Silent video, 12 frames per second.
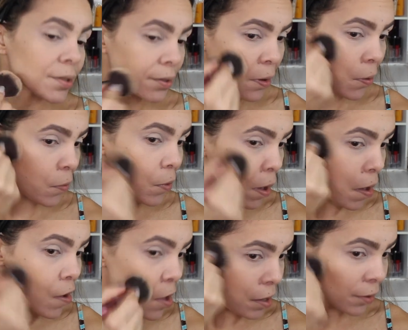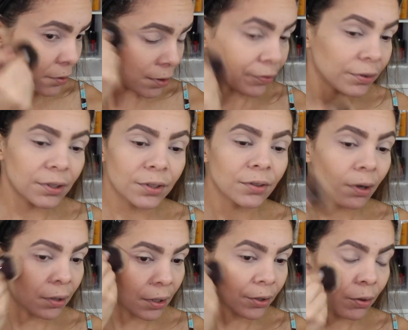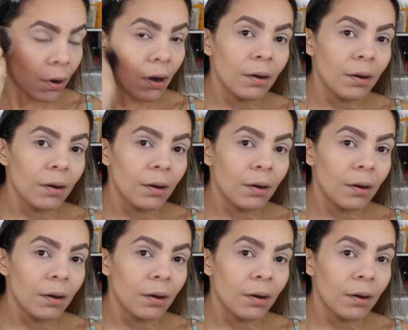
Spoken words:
So definitely start little.